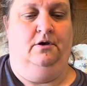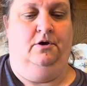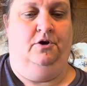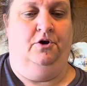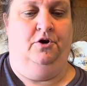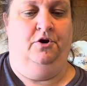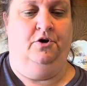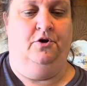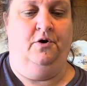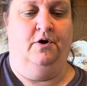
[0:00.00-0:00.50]

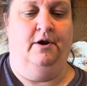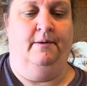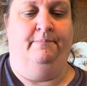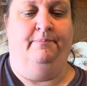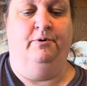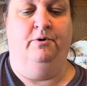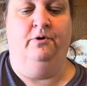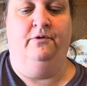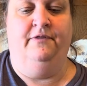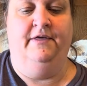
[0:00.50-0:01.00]
You're going to
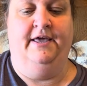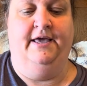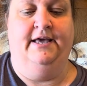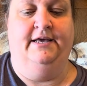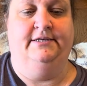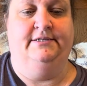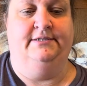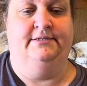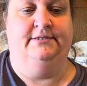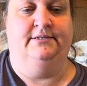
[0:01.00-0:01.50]
pull
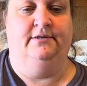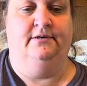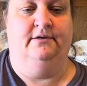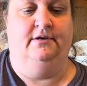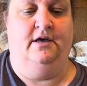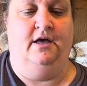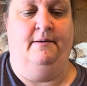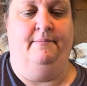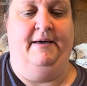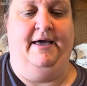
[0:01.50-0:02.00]
this
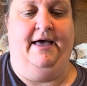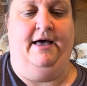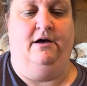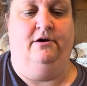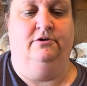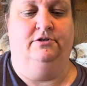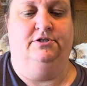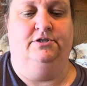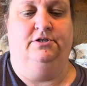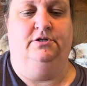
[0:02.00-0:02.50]

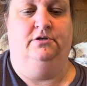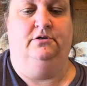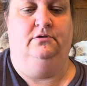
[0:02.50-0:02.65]
about